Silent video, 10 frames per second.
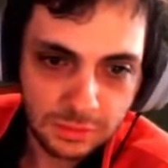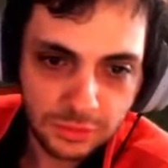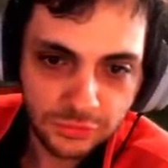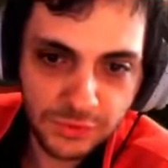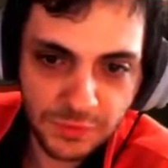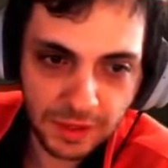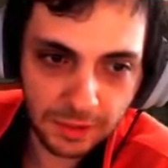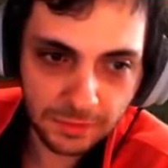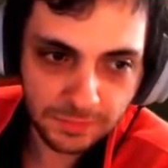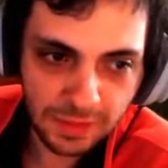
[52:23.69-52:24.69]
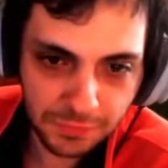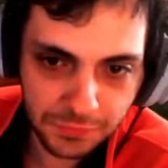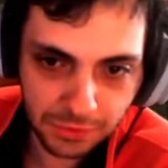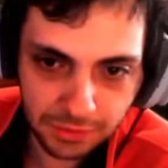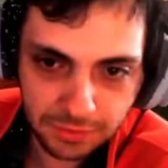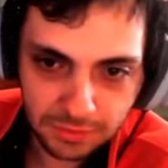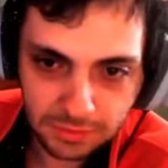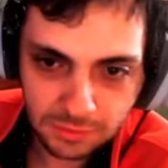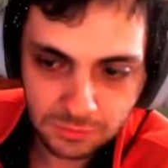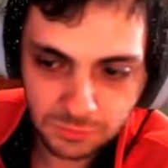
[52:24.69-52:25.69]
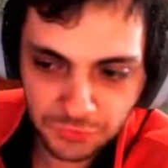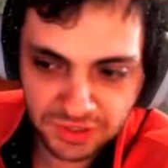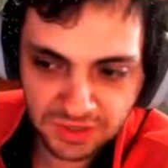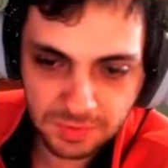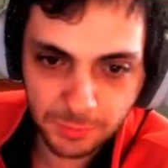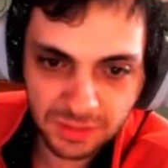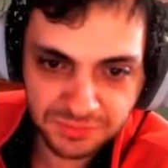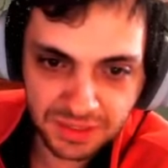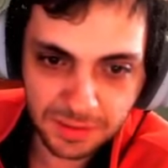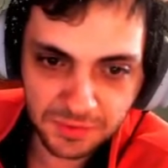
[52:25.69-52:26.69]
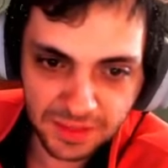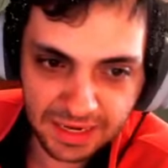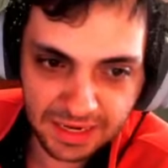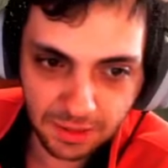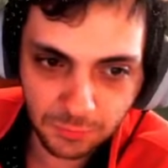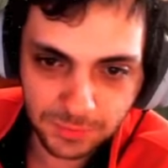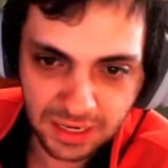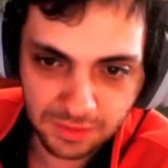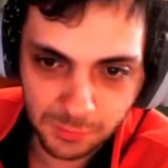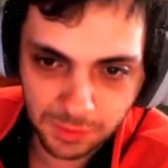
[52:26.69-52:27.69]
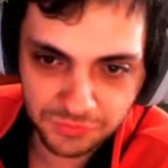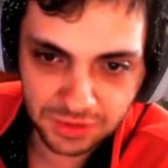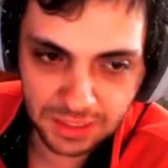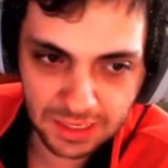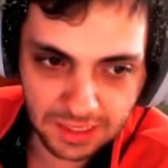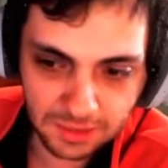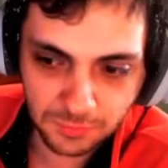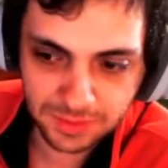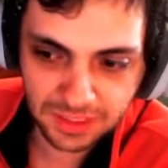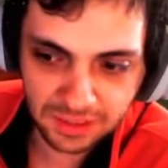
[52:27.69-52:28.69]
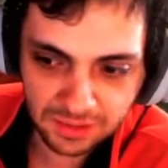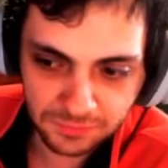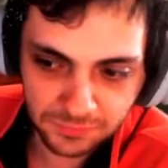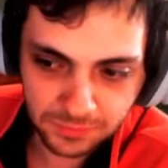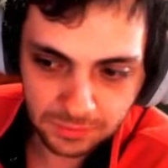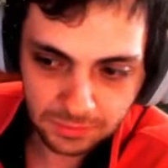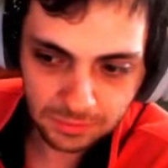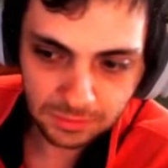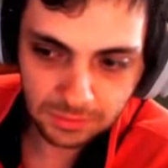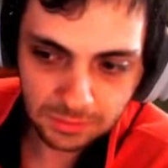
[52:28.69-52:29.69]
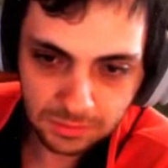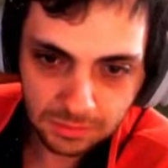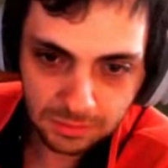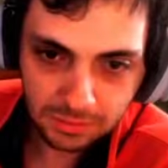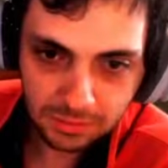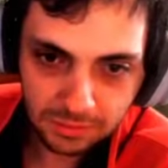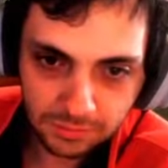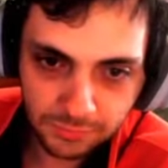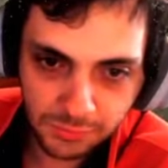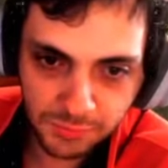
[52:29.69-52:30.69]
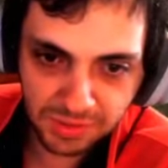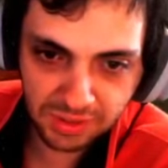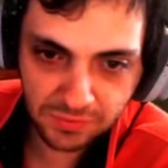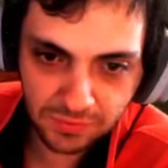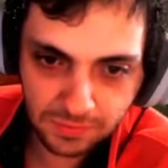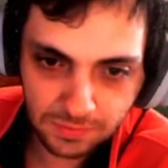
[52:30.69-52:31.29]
She's dead. That's good. Rotate. Remember, we have DMS and we have Eruption and we have... Where's Penance?